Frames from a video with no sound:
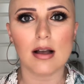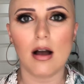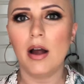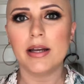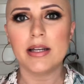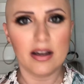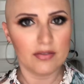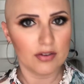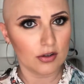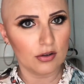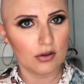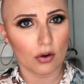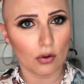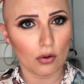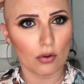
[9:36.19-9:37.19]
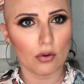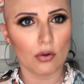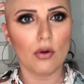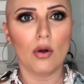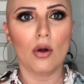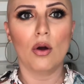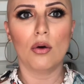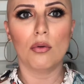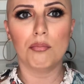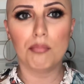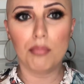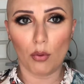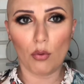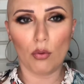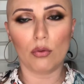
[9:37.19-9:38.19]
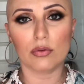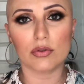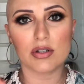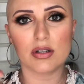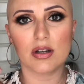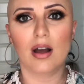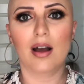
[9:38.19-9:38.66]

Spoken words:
I never go bald.